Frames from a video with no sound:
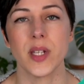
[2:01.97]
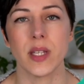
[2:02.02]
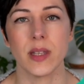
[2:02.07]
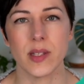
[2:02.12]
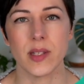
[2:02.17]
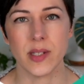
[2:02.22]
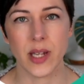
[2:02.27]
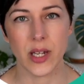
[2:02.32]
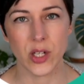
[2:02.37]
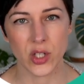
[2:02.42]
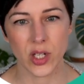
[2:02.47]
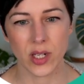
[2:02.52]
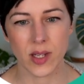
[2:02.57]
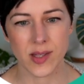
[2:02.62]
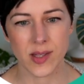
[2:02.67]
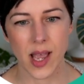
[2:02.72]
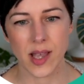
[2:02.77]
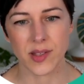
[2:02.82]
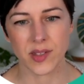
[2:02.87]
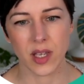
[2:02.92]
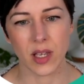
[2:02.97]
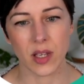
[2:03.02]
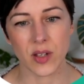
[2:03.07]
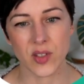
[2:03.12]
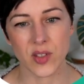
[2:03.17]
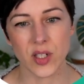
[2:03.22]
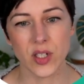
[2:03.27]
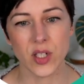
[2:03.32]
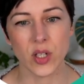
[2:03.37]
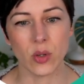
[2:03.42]
this tension is asking us
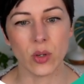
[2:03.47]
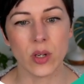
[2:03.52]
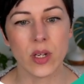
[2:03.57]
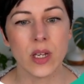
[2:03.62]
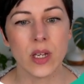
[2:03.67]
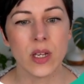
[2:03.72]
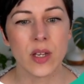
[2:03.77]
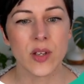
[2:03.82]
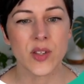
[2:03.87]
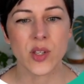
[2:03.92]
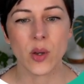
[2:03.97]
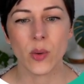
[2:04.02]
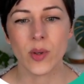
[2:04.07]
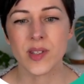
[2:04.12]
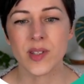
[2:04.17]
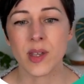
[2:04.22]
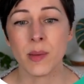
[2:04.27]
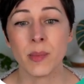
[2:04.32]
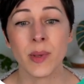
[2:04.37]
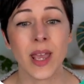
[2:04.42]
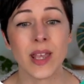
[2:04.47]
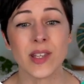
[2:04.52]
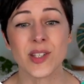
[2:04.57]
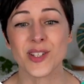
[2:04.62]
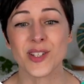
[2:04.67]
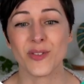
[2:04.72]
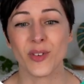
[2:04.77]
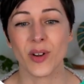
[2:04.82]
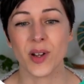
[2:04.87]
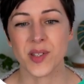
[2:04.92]
to do. So in some cases,
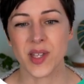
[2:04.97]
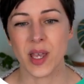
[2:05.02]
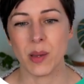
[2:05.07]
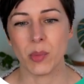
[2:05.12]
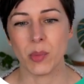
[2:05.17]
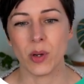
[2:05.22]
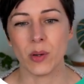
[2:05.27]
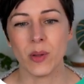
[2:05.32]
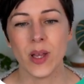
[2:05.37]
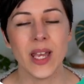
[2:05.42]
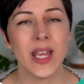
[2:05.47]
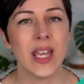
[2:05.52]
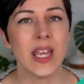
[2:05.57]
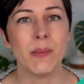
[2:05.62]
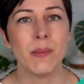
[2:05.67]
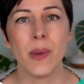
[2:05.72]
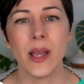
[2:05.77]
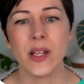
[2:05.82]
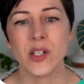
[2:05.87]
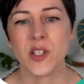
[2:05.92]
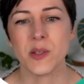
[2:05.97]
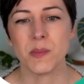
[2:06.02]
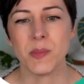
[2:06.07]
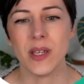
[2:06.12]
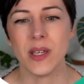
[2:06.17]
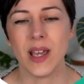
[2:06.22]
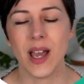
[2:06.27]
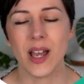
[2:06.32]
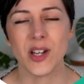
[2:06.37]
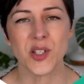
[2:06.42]
for example, it might just
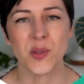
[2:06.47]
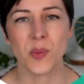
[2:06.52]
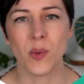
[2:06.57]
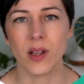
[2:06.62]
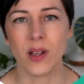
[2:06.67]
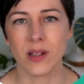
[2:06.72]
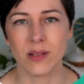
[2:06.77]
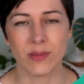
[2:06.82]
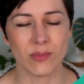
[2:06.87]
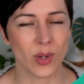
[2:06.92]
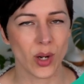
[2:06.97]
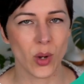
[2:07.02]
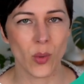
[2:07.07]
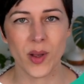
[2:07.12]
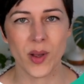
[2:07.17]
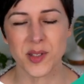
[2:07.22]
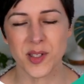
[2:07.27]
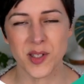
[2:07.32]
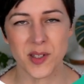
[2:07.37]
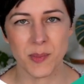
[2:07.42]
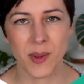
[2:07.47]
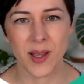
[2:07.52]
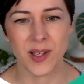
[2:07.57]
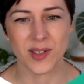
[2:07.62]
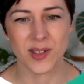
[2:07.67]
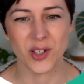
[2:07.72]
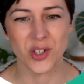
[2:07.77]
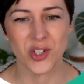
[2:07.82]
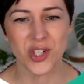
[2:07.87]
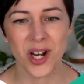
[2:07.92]
be, I just want to request a space
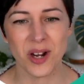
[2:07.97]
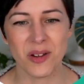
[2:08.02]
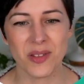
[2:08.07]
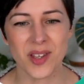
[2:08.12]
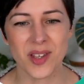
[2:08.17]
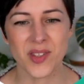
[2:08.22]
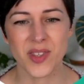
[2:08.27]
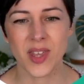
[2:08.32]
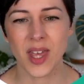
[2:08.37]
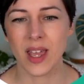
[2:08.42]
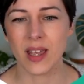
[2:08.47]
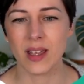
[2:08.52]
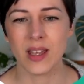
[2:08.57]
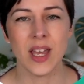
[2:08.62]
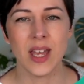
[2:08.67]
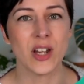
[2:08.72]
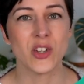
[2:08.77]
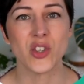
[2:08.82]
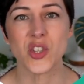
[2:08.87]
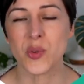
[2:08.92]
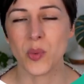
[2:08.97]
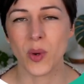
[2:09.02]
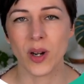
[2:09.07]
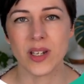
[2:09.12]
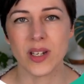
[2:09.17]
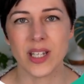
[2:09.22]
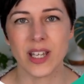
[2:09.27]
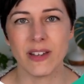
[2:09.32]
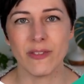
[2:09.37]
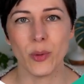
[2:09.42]
to share this thing, just wanted
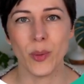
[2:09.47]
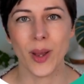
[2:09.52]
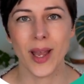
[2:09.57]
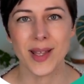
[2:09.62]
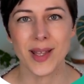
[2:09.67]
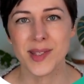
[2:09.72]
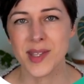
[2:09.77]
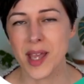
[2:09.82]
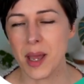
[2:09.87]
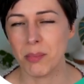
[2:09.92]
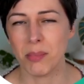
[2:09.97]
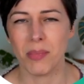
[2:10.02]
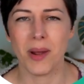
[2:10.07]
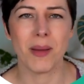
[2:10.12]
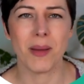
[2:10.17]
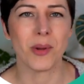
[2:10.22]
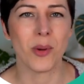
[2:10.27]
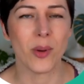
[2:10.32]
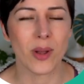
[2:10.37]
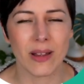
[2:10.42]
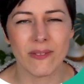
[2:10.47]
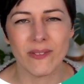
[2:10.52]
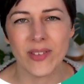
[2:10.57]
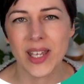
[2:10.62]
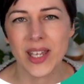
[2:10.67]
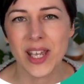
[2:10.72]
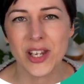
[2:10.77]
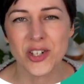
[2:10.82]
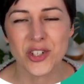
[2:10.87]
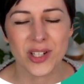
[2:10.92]
to give you a heads up, I'm going on
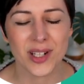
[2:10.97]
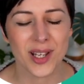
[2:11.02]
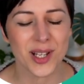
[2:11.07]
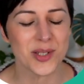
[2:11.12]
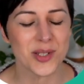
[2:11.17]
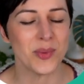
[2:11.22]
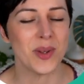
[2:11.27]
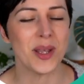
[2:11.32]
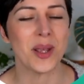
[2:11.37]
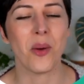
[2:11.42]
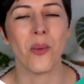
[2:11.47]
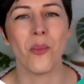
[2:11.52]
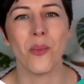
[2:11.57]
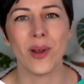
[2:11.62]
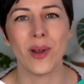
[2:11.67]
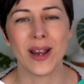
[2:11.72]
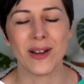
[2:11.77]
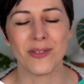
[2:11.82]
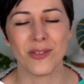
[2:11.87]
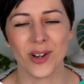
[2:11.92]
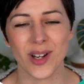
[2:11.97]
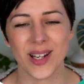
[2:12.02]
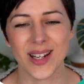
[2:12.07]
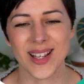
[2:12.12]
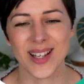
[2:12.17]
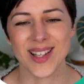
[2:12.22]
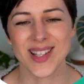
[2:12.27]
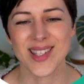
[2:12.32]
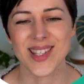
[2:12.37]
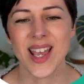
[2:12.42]
vacation next week, whatever it
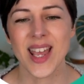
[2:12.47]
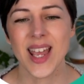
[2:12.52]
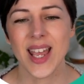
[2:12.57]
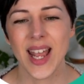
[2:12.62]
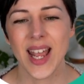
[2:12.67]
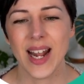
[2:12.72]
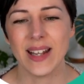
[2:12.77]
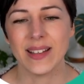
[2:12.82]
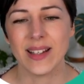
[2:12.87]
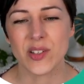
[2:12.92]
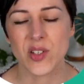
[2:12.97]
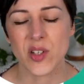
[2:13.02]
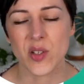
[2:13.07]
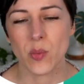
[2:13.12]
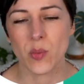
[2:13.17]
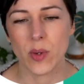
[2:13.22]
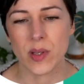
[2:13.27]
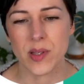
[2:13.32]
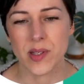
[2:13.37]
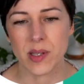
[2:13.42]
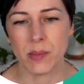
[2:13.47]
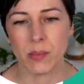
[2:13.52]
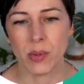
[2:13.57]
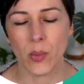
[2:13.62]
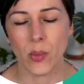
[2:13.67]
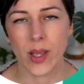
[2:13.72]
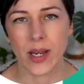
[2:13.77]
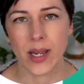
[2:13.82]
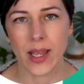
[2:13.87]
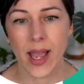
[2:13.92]
is. And that's just one simple
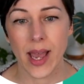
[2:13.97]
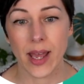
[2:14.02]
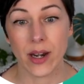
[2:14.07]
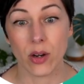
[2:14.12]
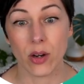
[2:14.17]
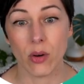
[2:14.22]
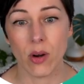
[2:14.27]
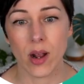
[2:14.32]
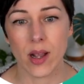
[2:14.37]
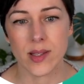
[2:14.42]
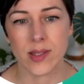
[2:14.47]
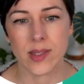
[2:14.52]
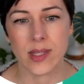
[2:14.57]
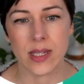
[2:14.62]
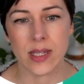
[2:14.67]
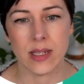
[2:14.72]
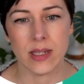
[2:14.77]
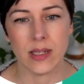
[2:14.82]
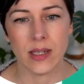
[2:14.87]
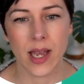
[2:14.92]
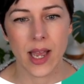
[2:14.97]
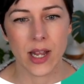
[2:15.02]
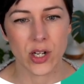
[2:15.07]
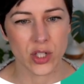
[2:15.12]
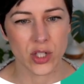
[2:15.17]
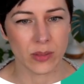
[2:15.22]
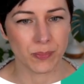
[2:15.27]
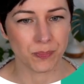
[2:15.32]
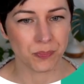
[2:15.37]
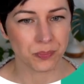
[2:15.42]
way to categorize the
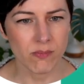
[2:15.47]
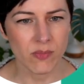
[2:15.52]
action.